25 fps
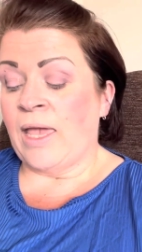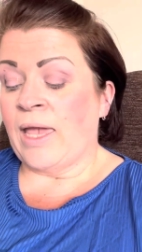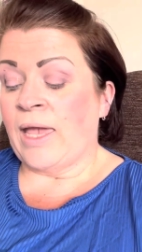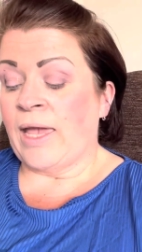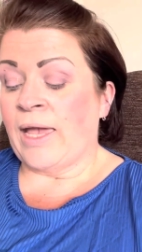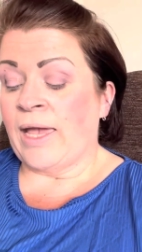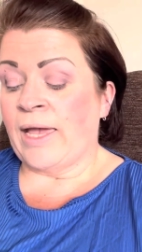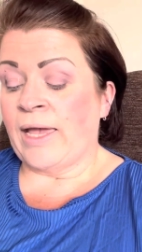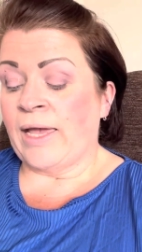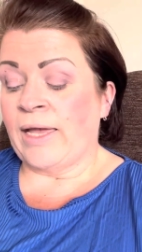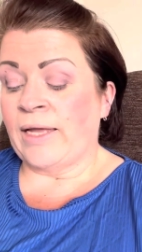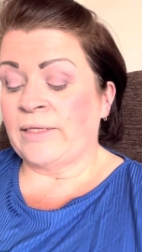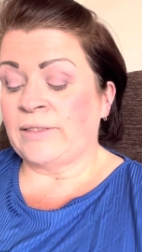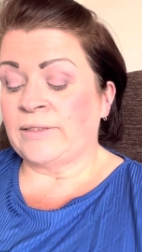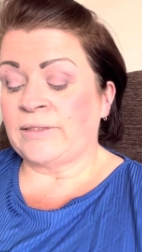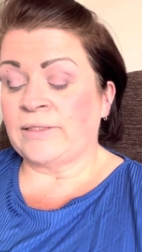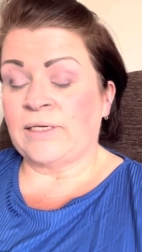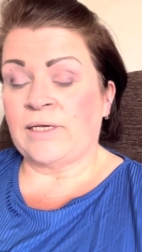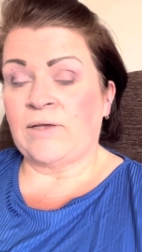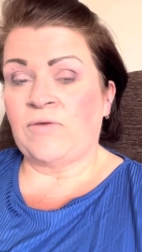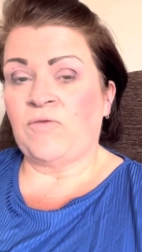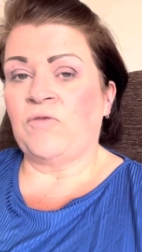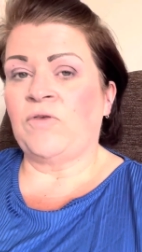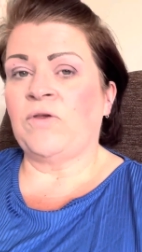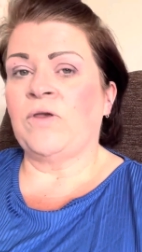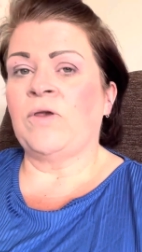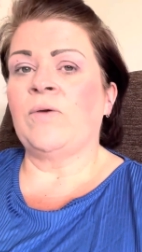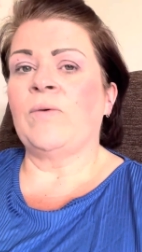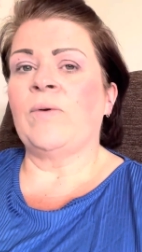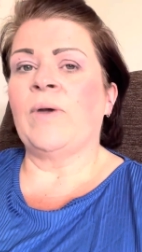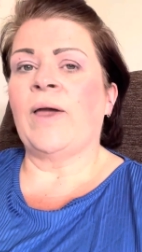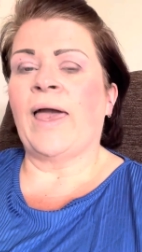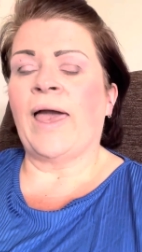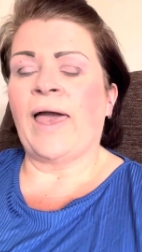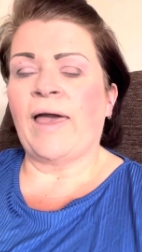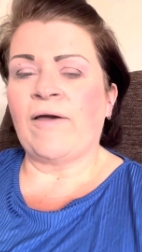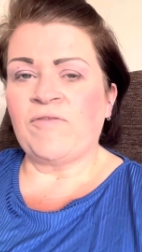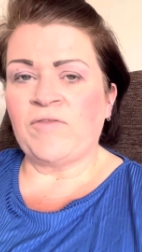And if you
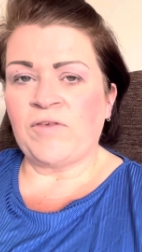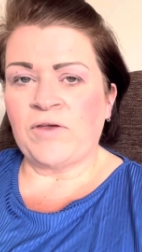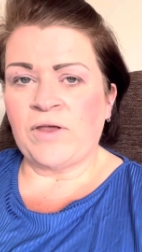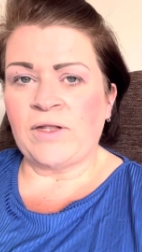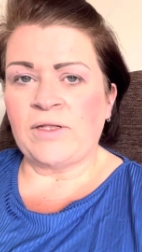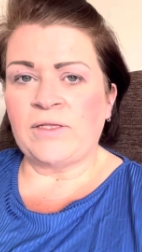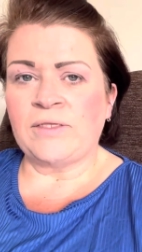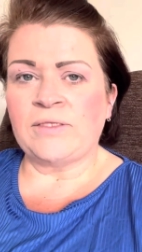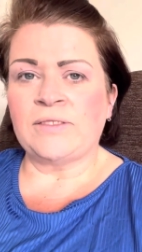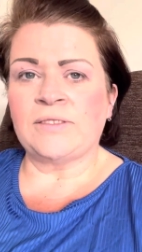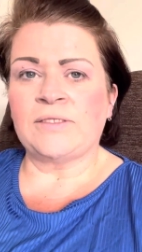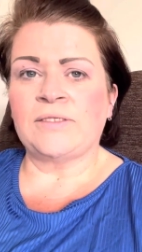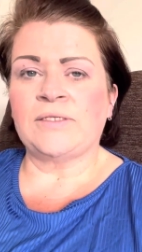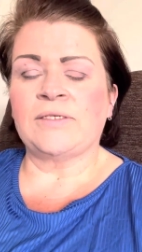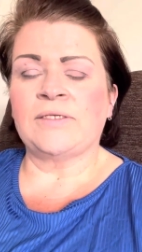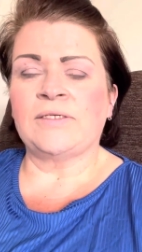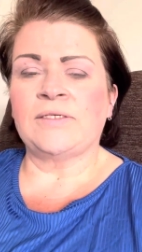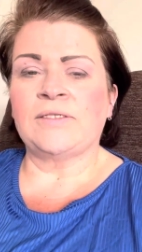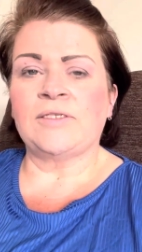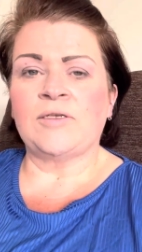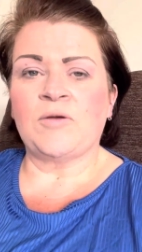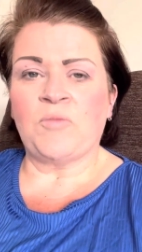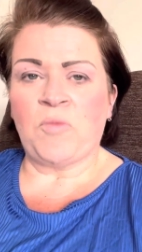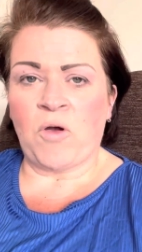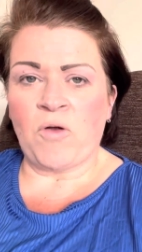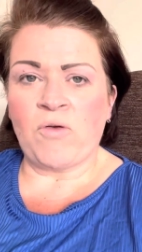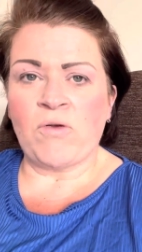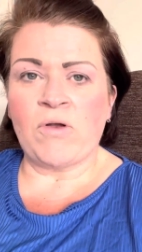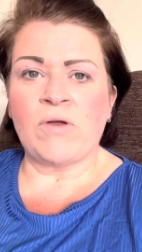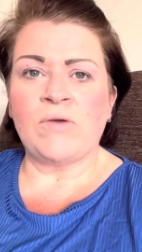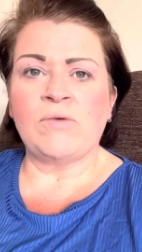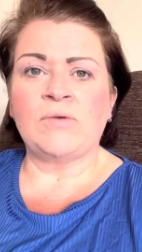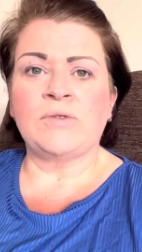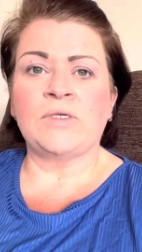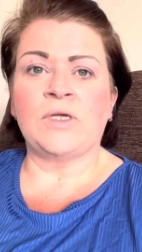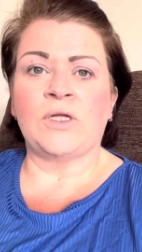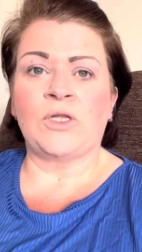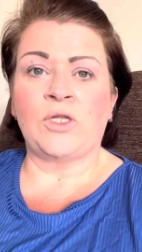haven't,
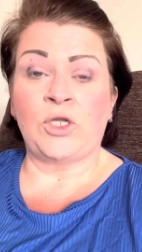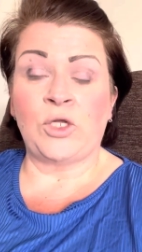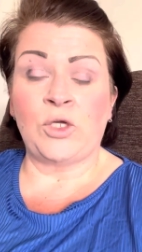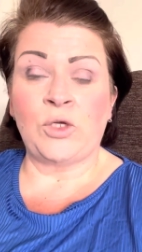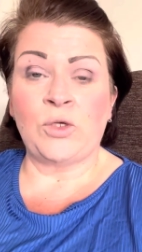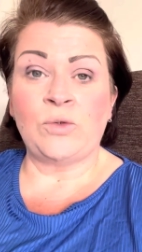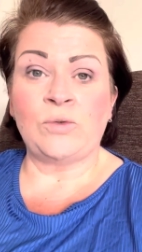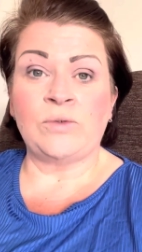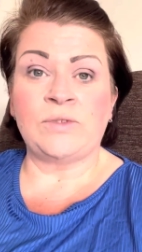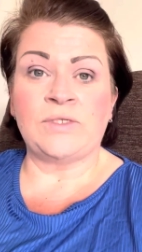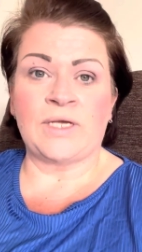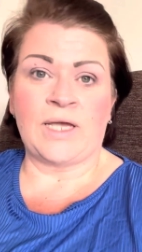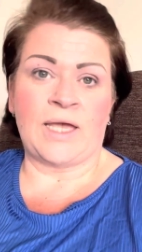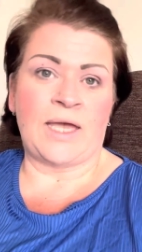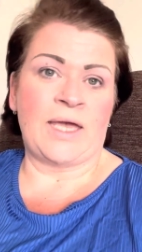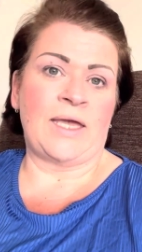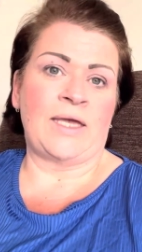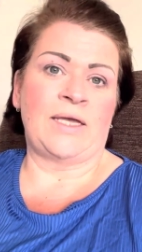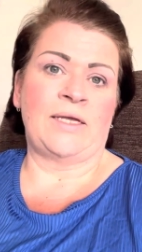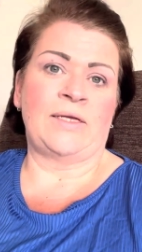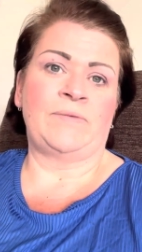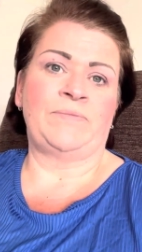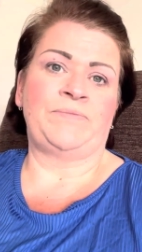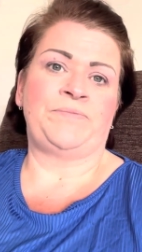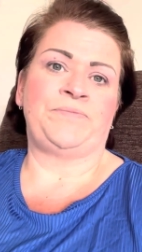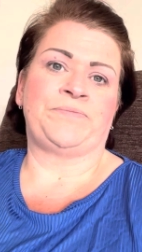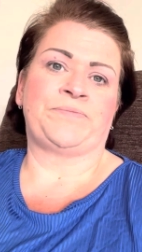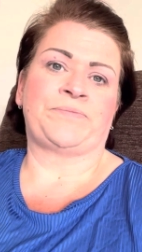tomorrow's a new day.